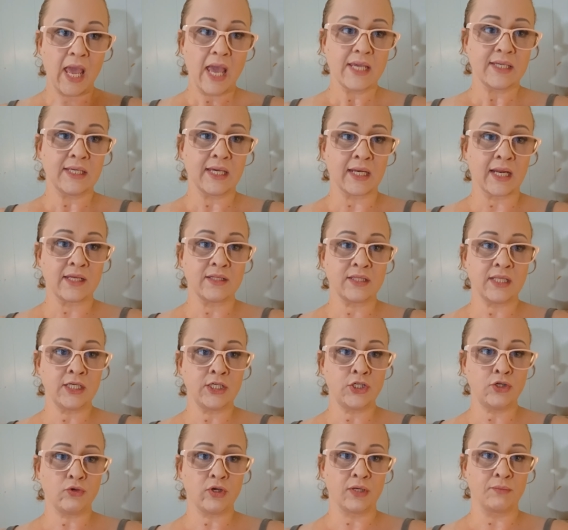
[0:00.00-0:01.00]
Yet I
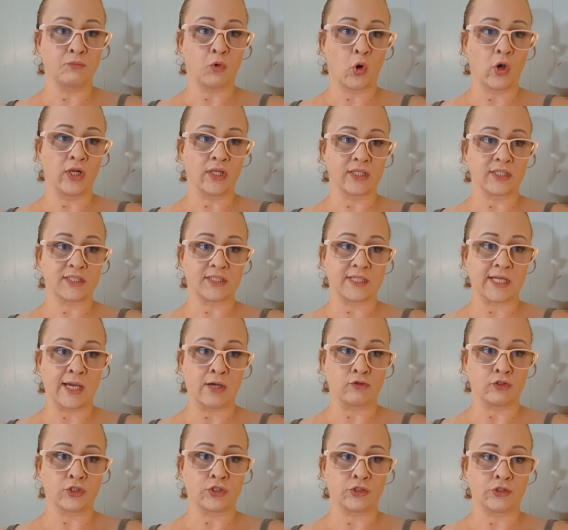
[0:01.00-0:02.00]
think you can boil this
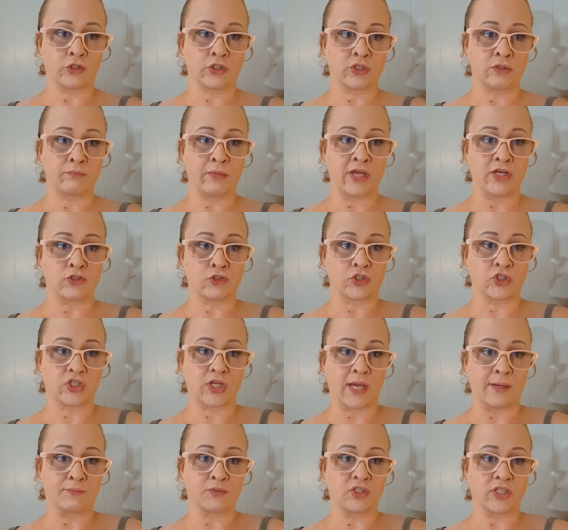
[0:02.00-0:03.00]
down to certain major
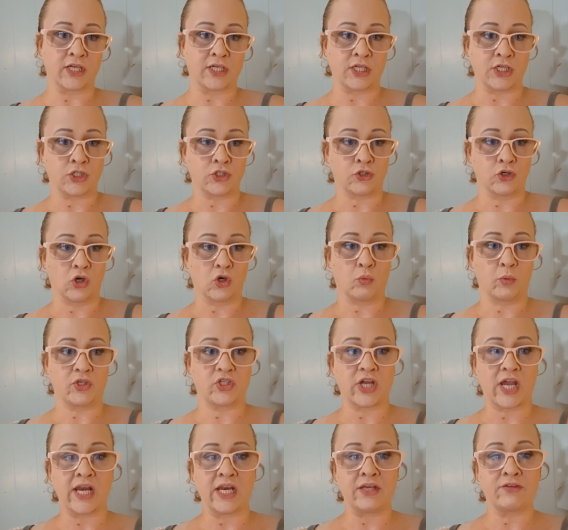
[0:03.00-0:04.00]
steps that he took,
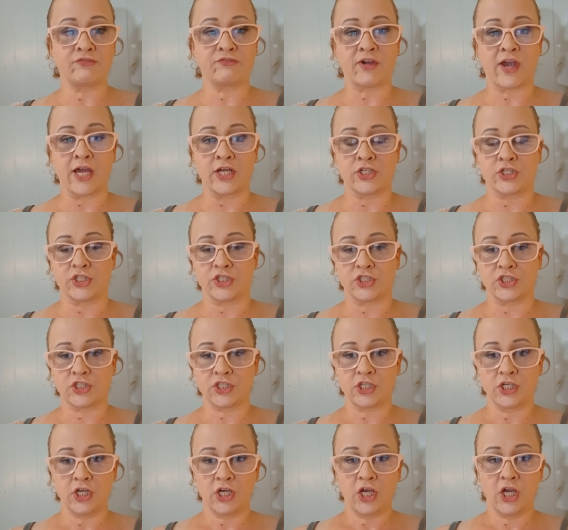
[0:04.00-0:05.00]
which any
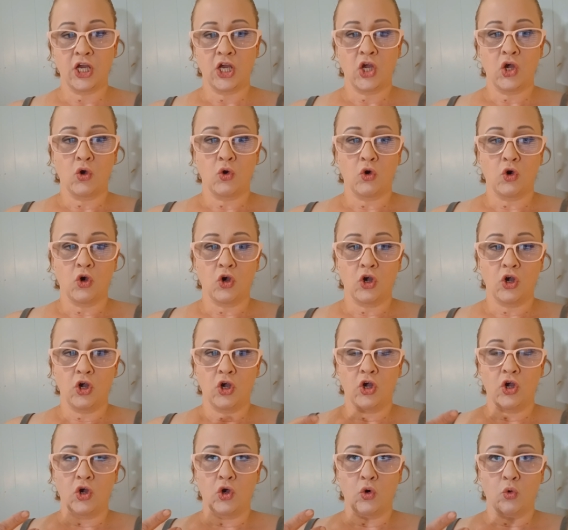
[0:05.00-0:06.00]
fascist
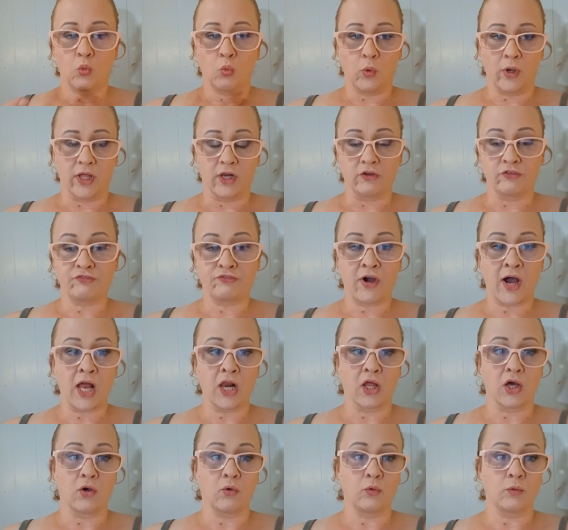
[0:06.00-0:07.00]
will
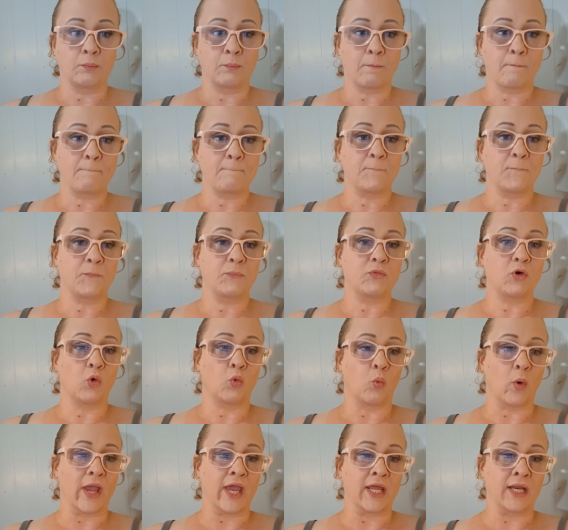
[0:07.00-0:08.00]
follow
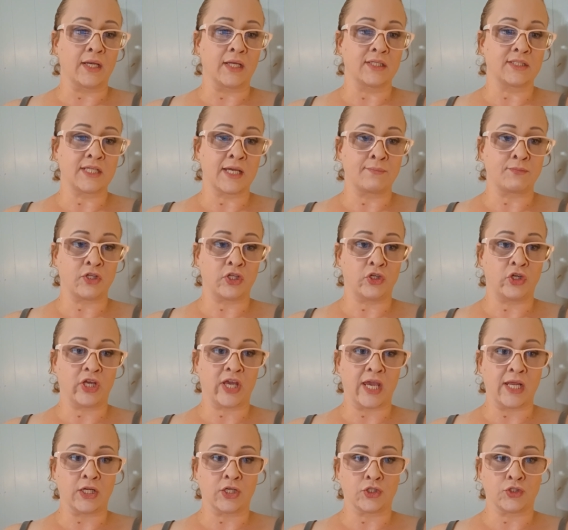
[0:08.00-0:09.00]
when attempting to
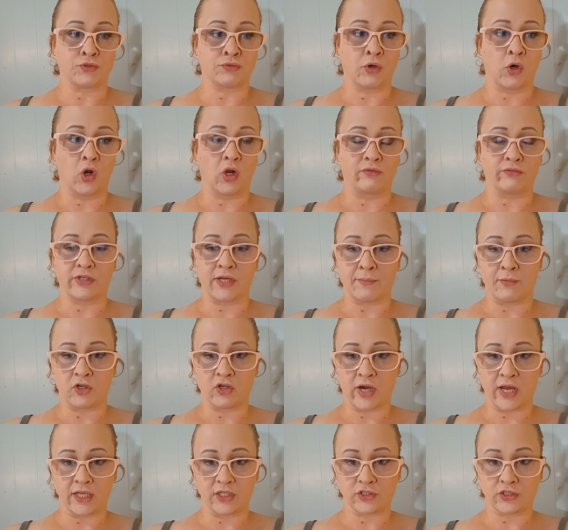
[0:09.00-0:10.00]
gain control of a
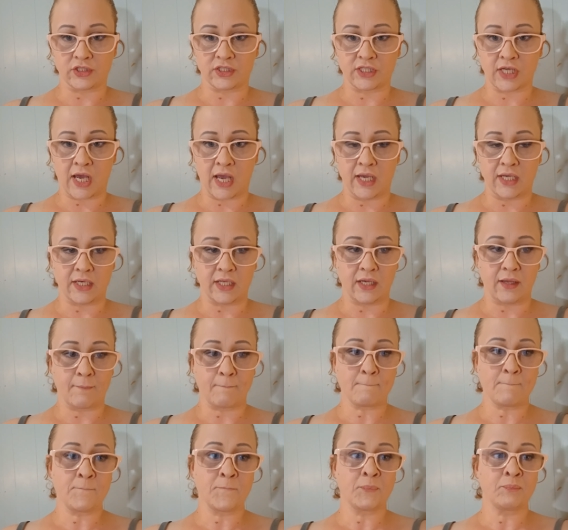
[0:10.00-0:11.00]
democratic society.
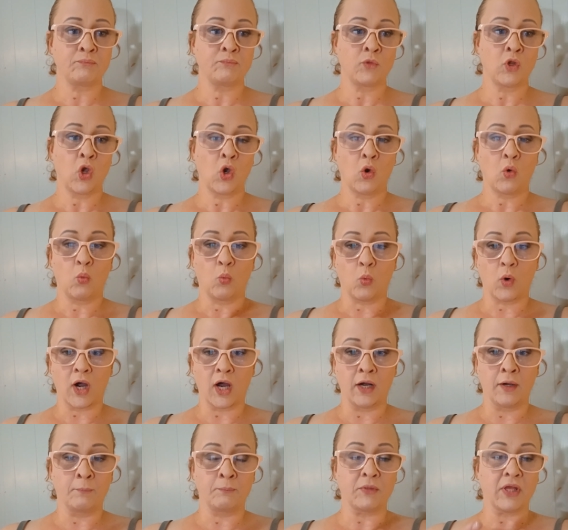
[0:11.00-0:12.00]

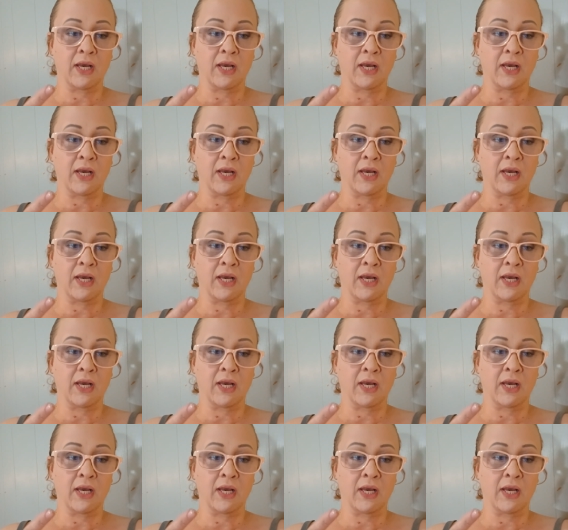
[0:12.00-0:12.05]
1.